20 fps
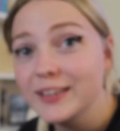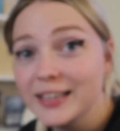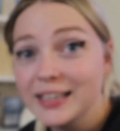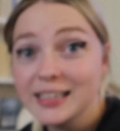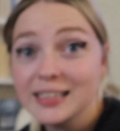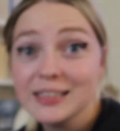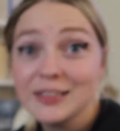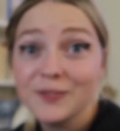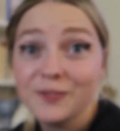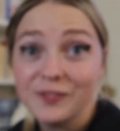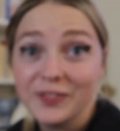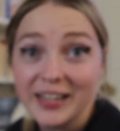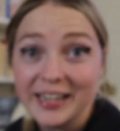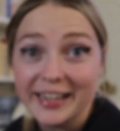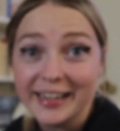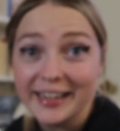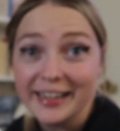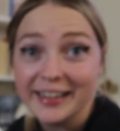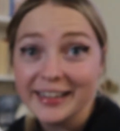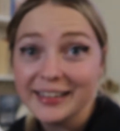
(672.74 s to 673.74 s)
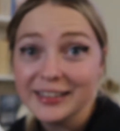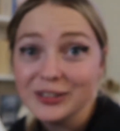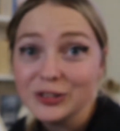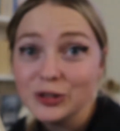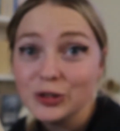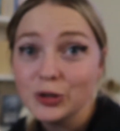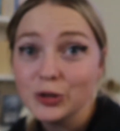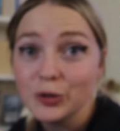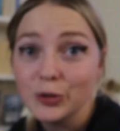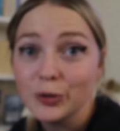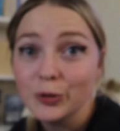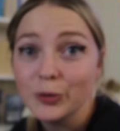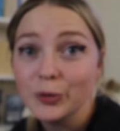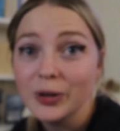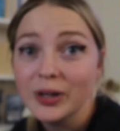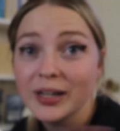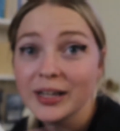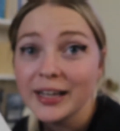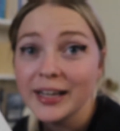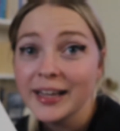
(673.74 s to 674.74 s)
it's fitting
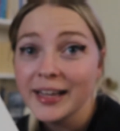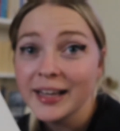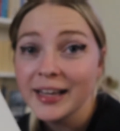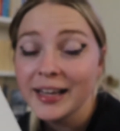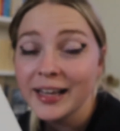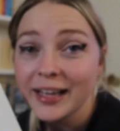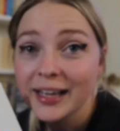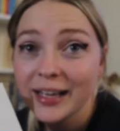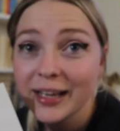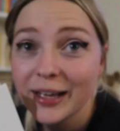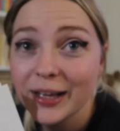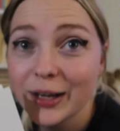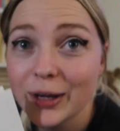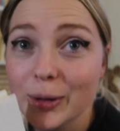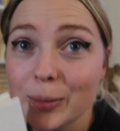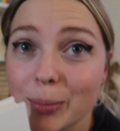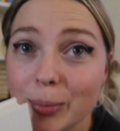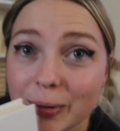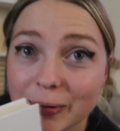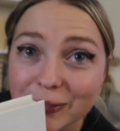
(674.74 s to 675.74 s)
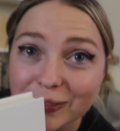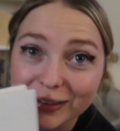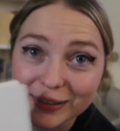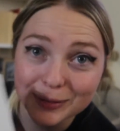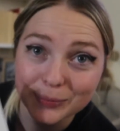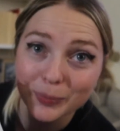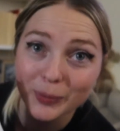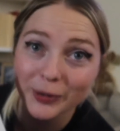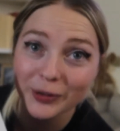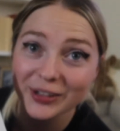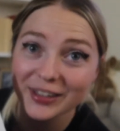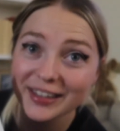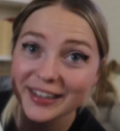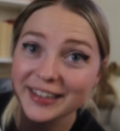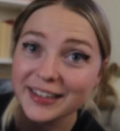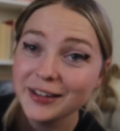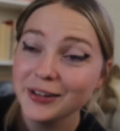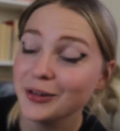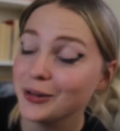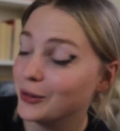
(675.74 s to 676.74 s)
to put this book
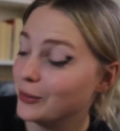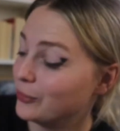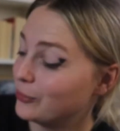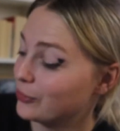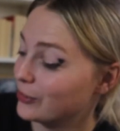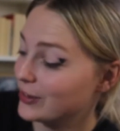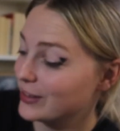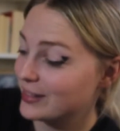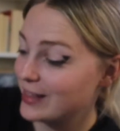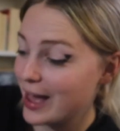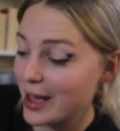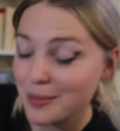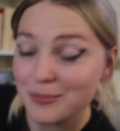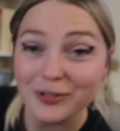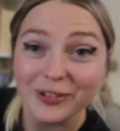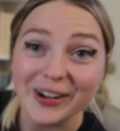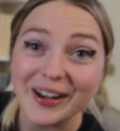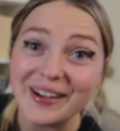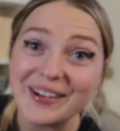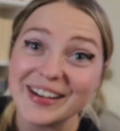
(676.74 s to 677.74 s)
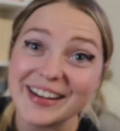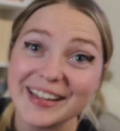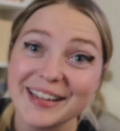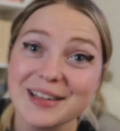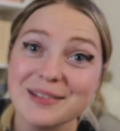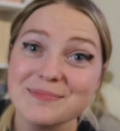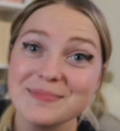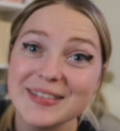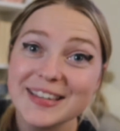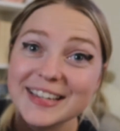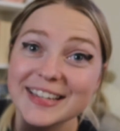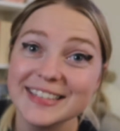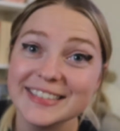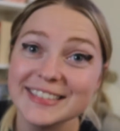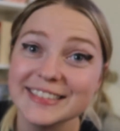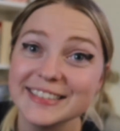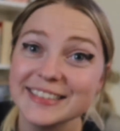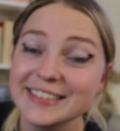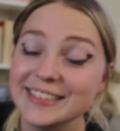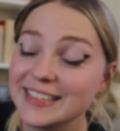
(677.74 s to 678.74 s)
in a little free library
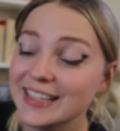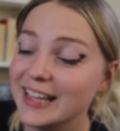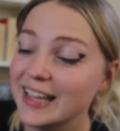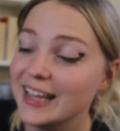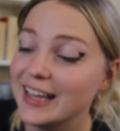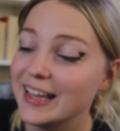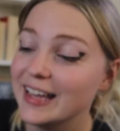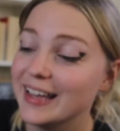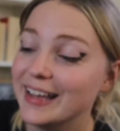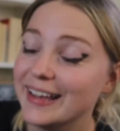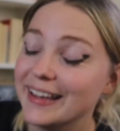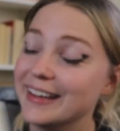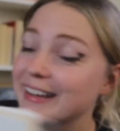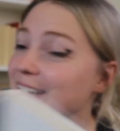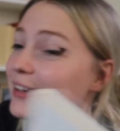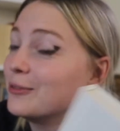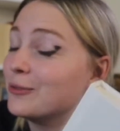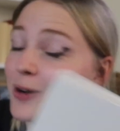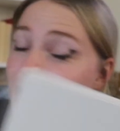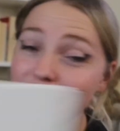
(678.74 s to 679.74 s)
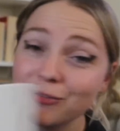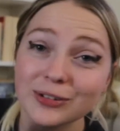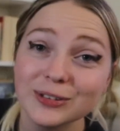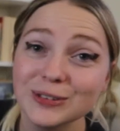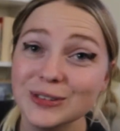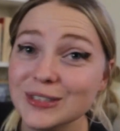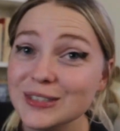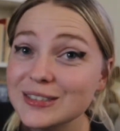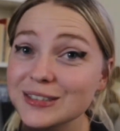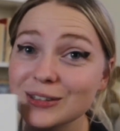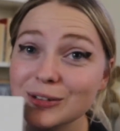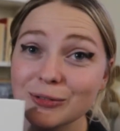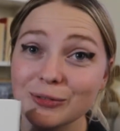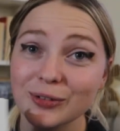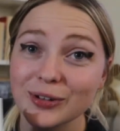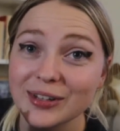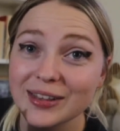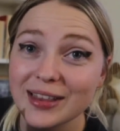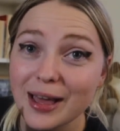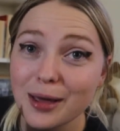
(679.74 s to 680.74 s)
because it references little
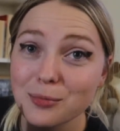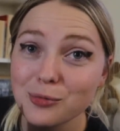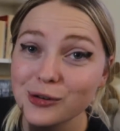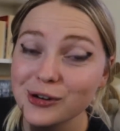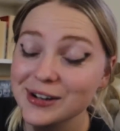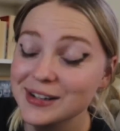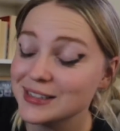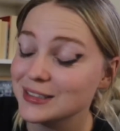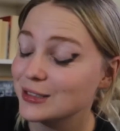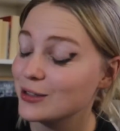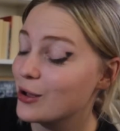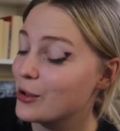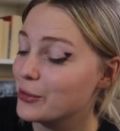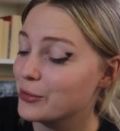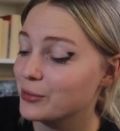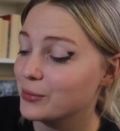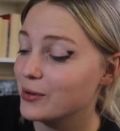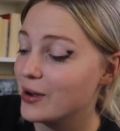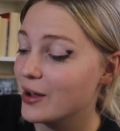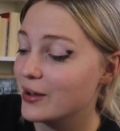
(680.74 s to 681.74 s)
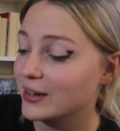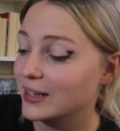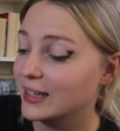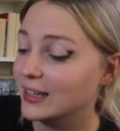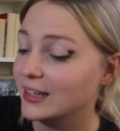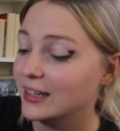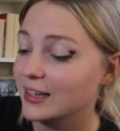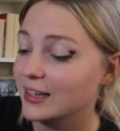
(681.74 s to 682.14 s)
free libraries all throughout it.